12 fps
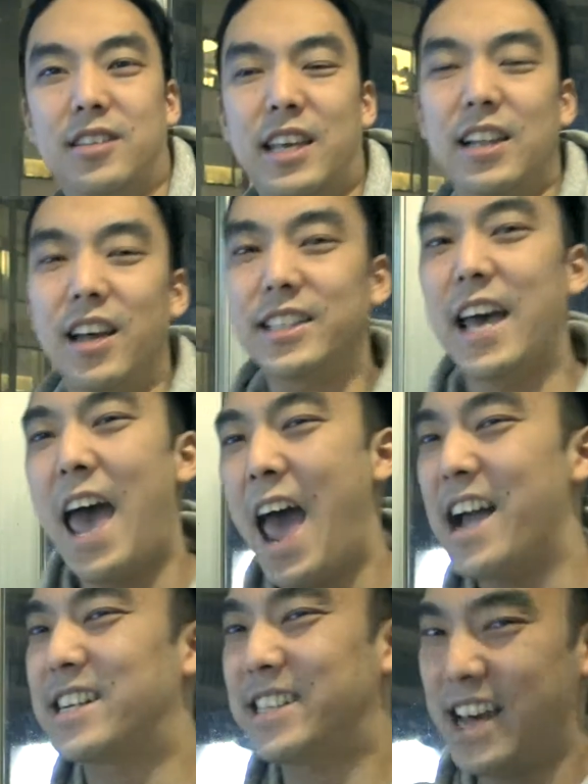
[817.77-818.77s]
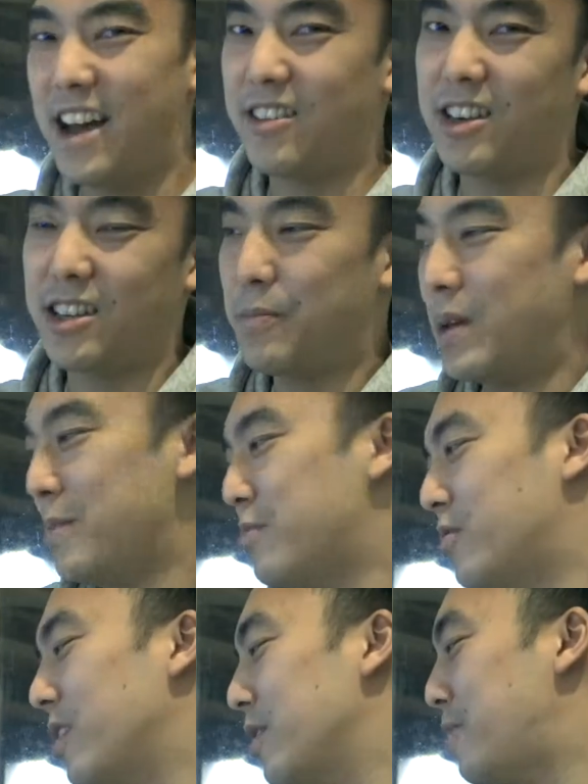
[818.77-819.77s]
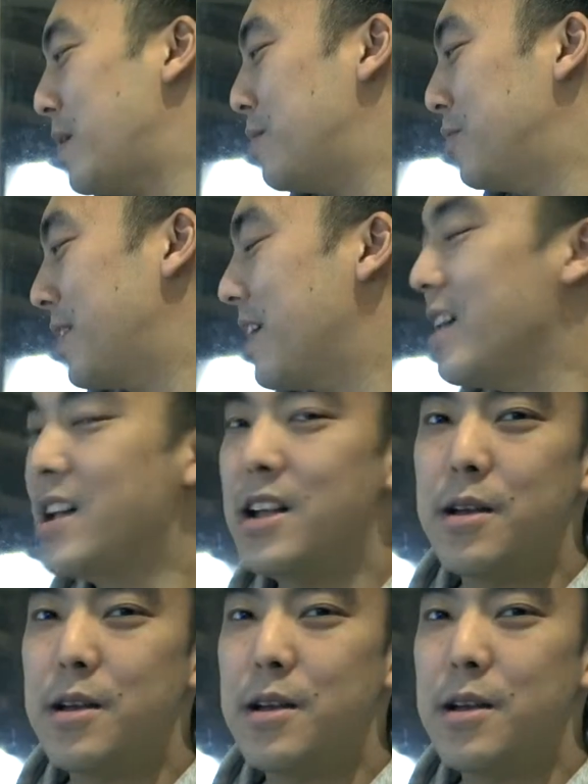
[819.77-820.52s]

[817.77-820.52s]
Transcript: they like to hack down other people that